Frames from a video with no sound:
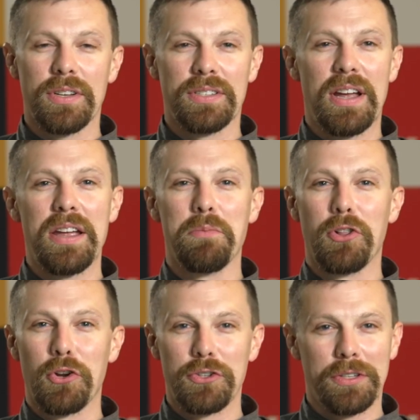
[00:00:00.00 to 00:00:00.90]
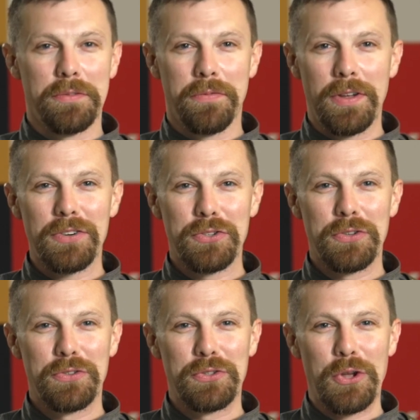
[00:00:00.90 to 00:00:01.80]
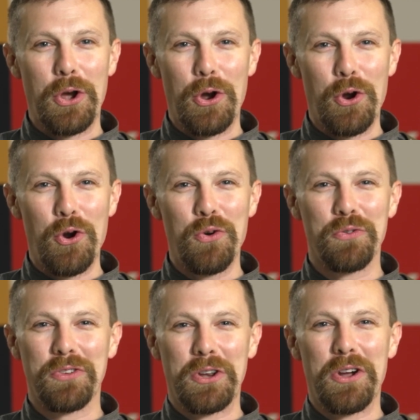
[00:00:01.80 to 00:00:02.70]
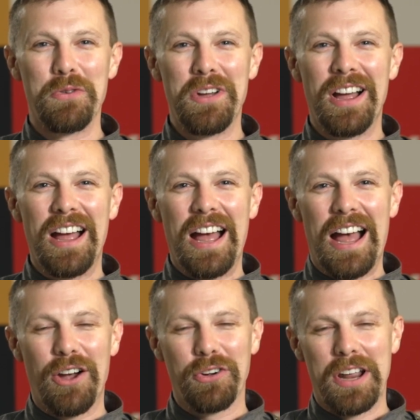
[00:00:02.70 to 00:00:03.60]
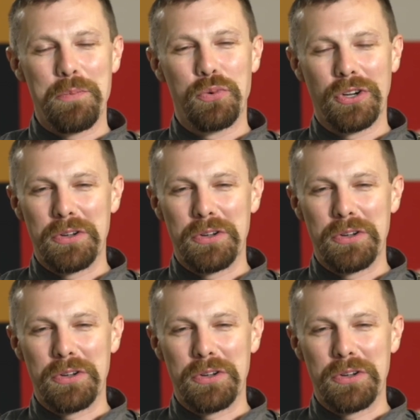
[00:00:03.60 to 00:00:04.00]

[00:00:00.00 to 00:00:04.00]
as I am allergic to fish. So, you know, how can I put